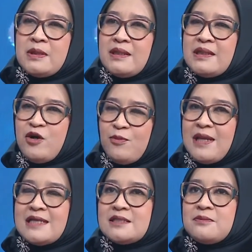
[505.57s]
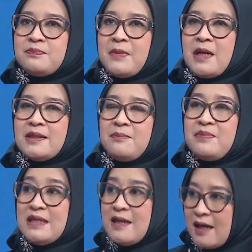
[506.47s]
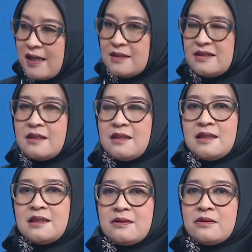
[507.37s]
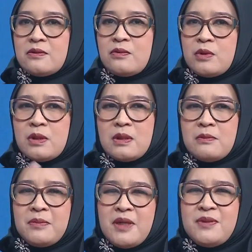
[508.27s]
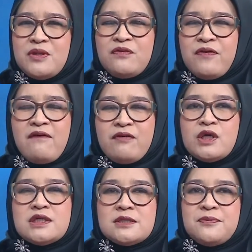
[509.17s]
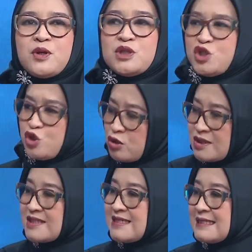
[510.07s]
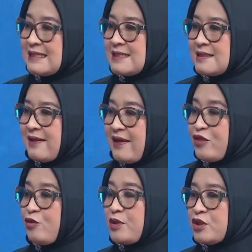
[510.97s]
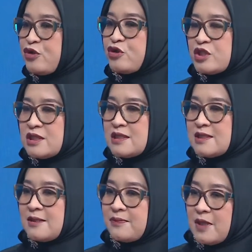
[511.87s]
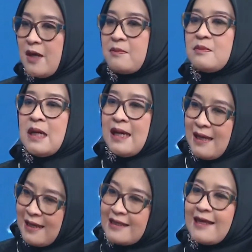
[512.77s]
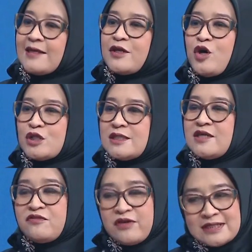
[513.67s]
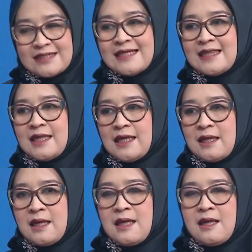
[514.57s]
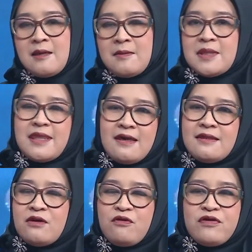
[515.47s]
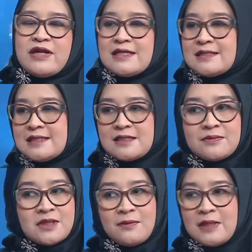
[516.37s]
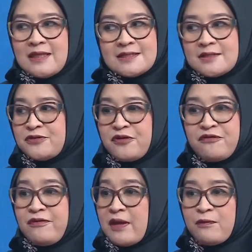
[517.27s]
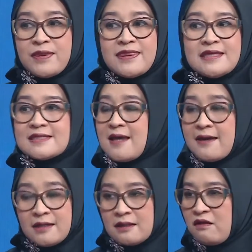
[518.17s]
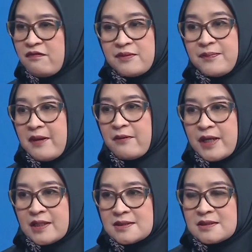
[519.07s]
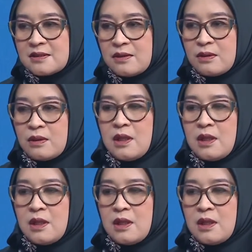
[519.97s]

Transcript: neoplasm, the benign, maybe you've ever heard about the chocolate cyst, endometriosis, sometimes it can cause the infertility. But the other ovarian cyst, sometimes it doesn't reflect with the cycle of the period. So